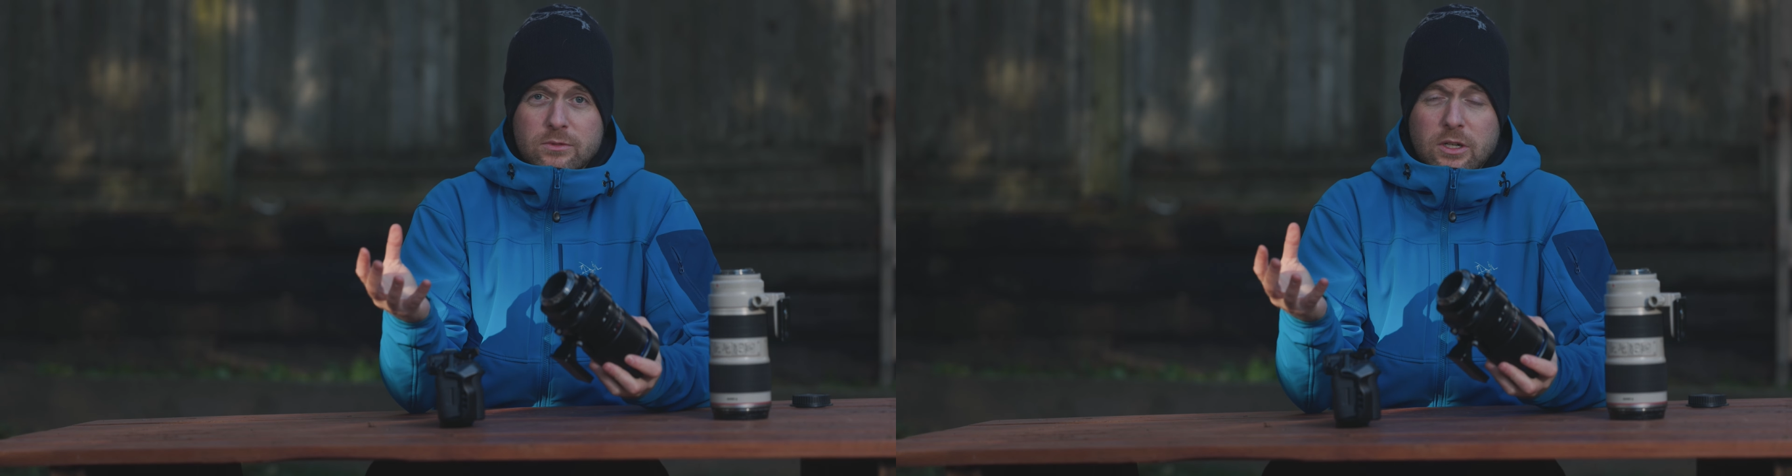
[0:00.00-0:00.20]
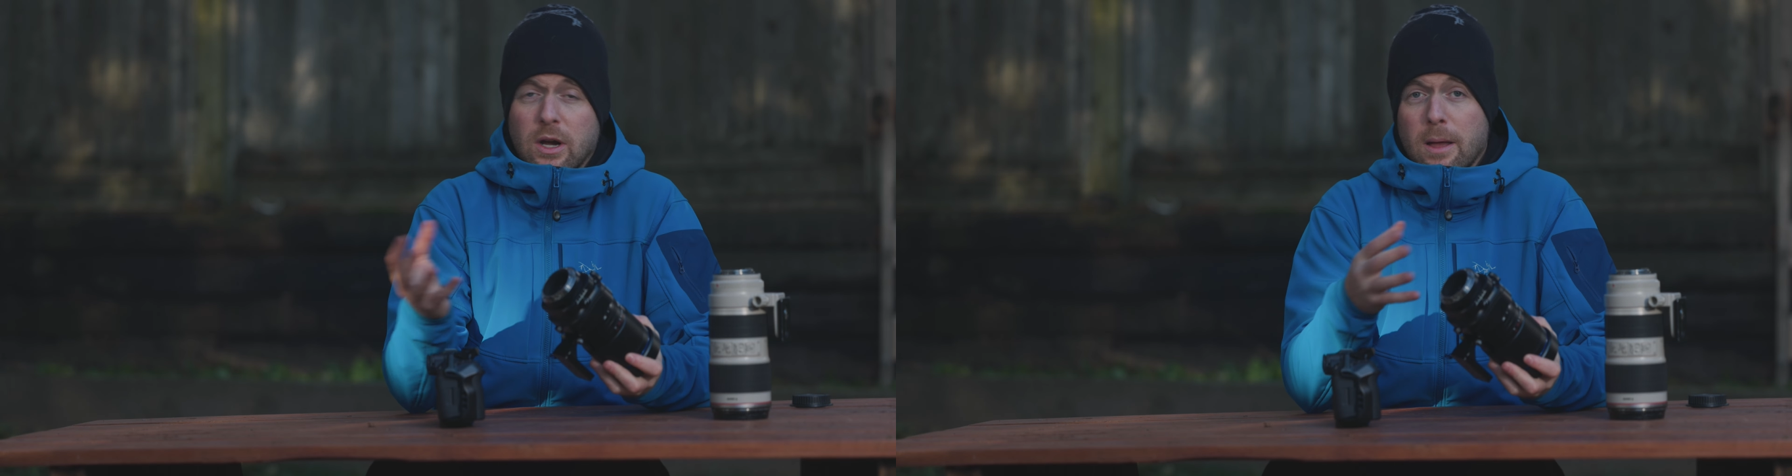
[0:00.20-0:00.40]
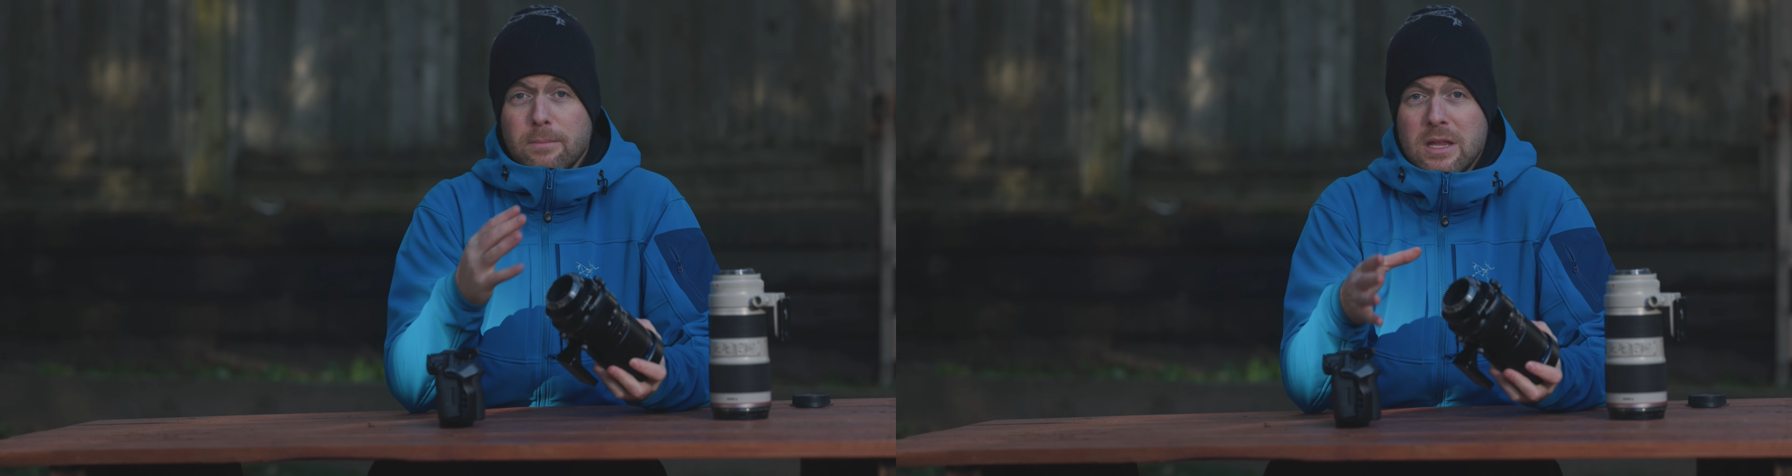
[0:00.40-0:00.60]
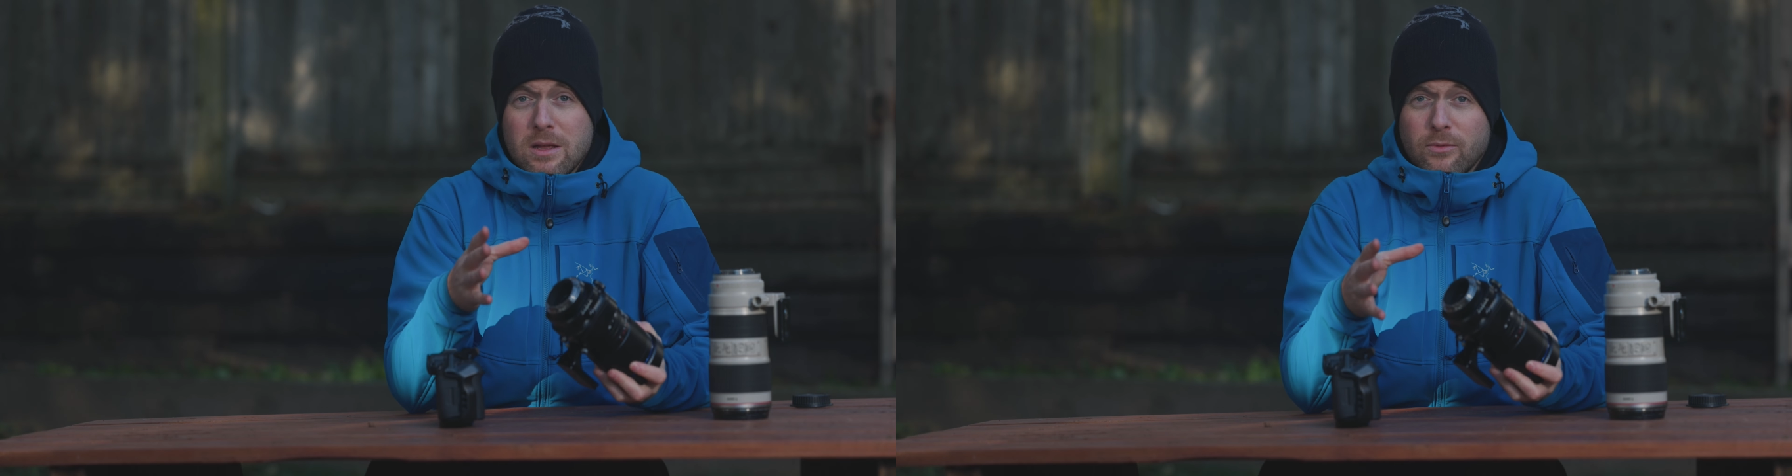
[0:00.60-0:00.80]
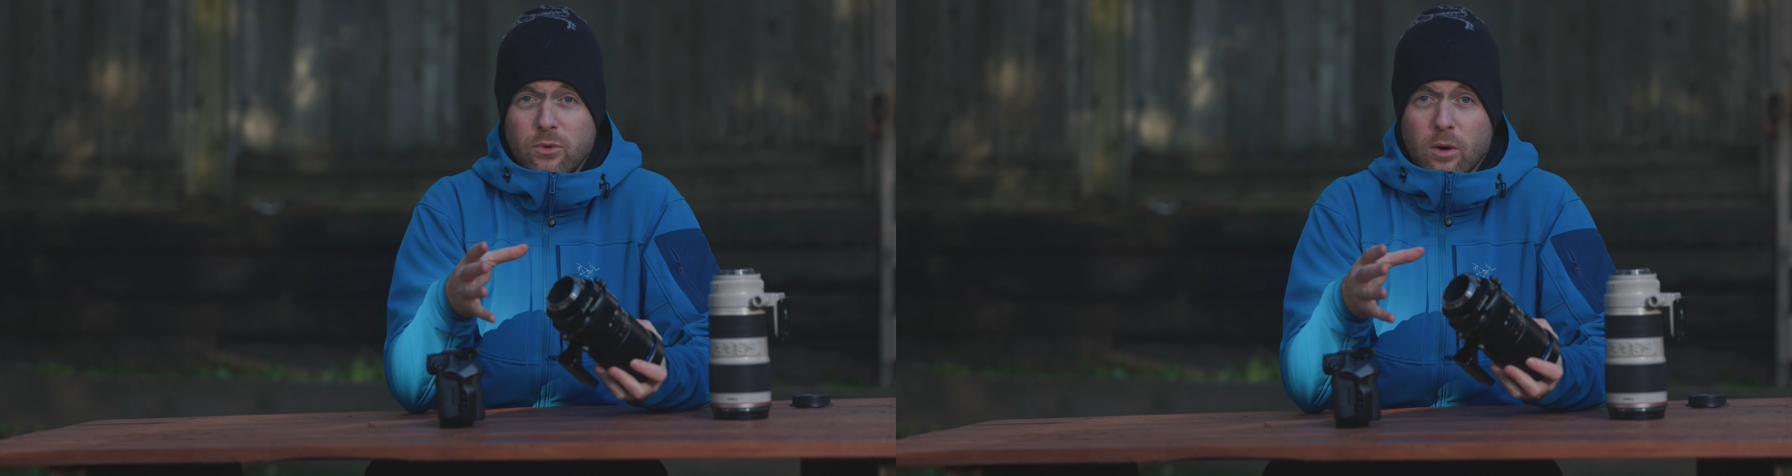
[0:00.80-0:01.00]
or a
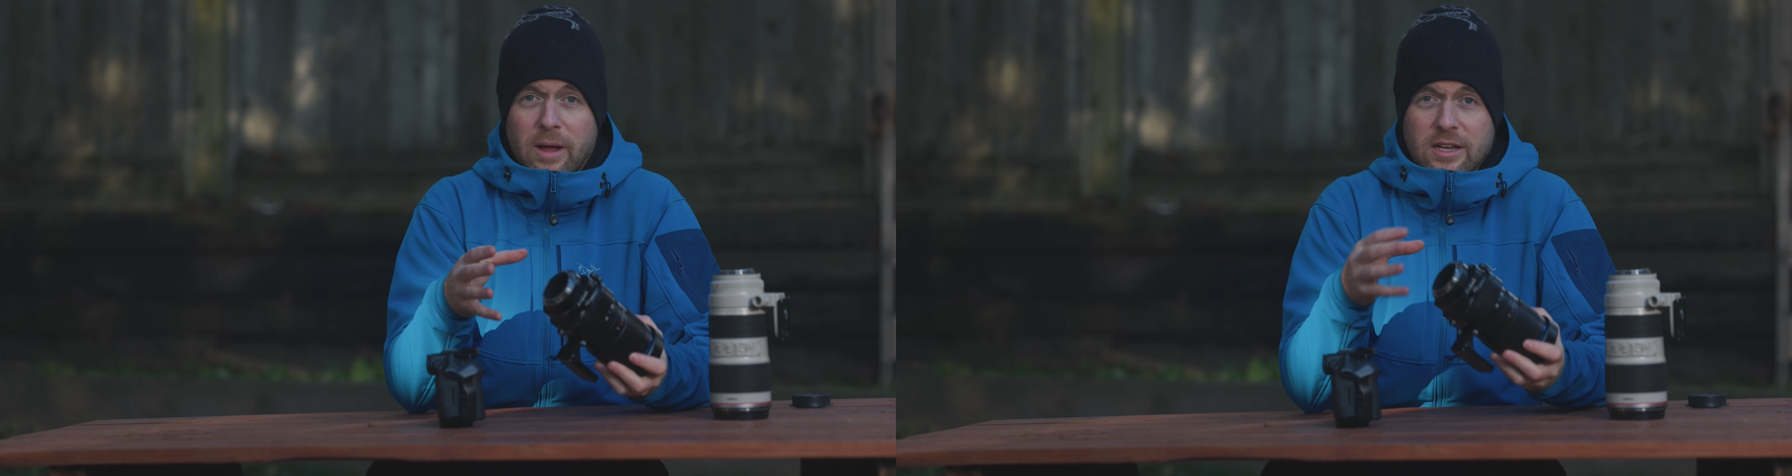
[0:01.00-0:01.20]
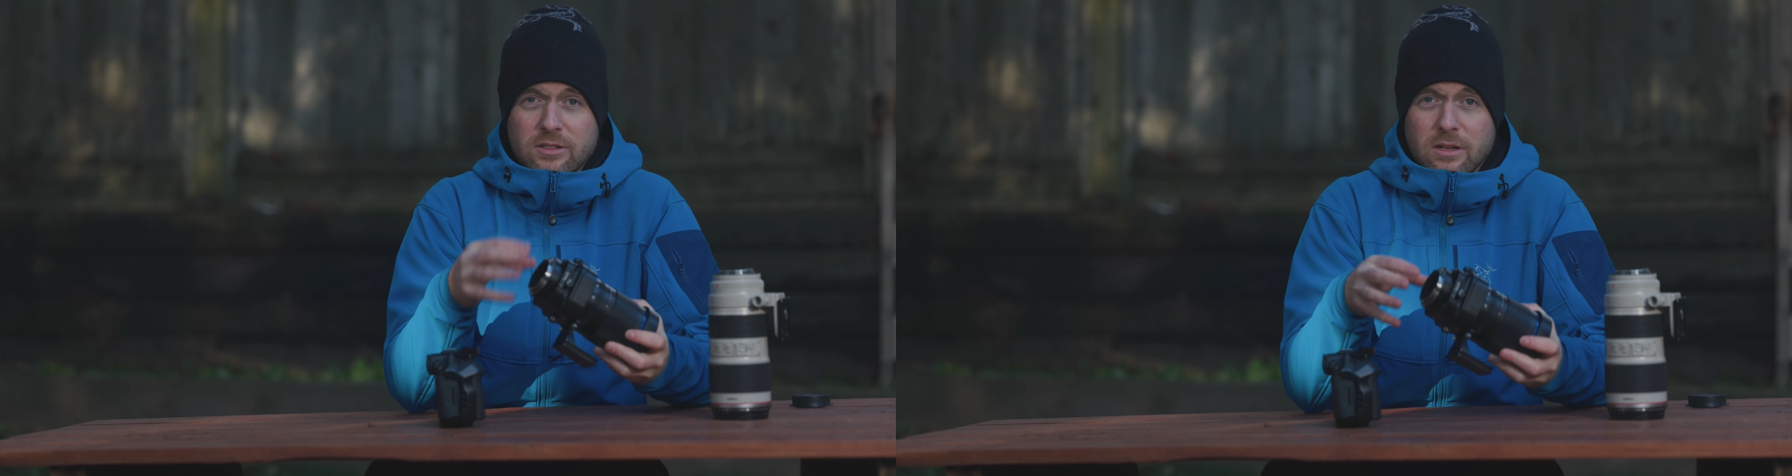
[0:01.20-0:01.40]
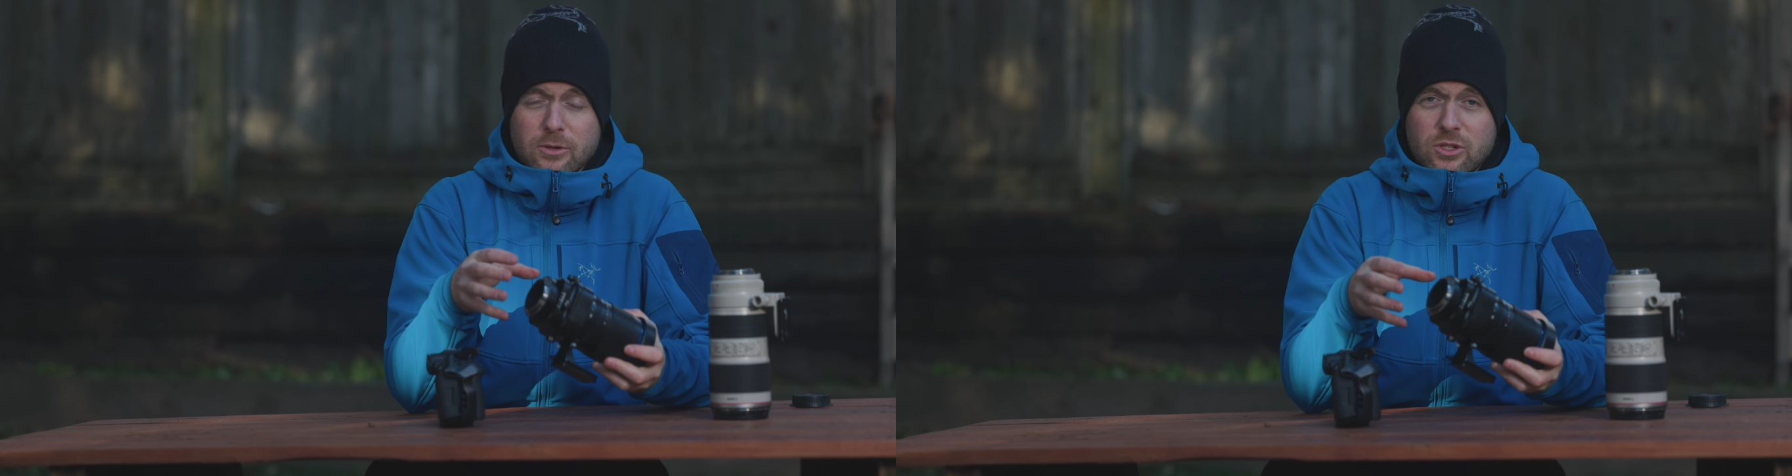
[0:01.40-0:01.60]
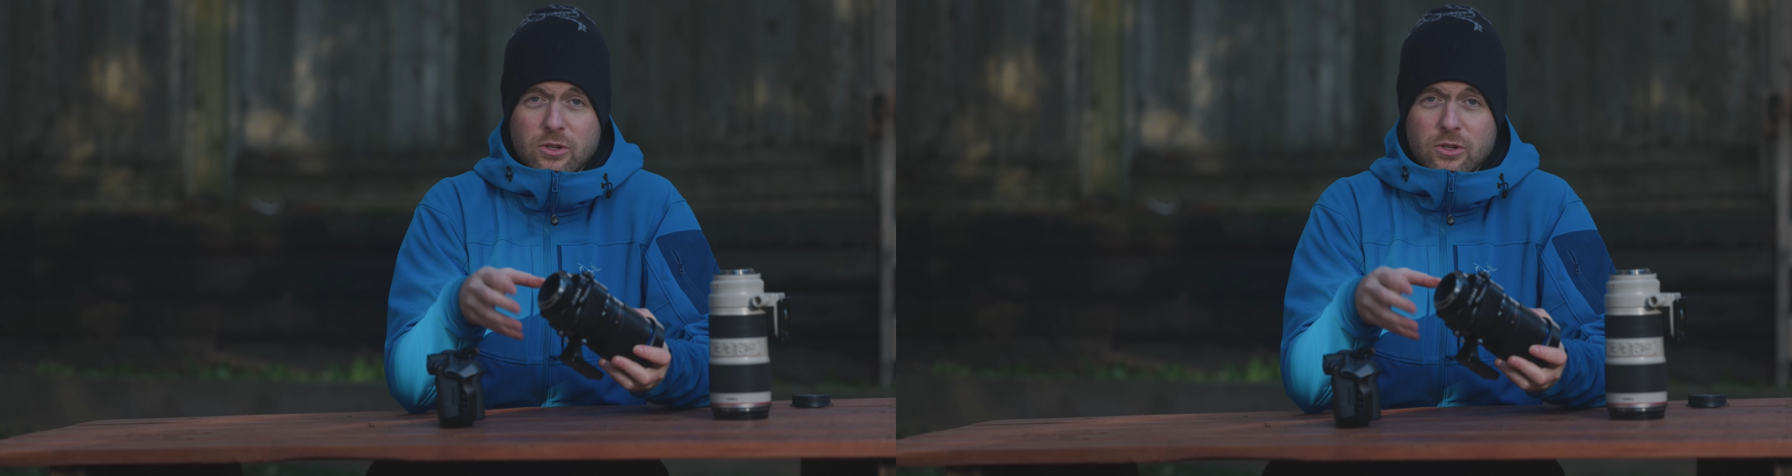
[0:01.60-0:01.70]
medium format image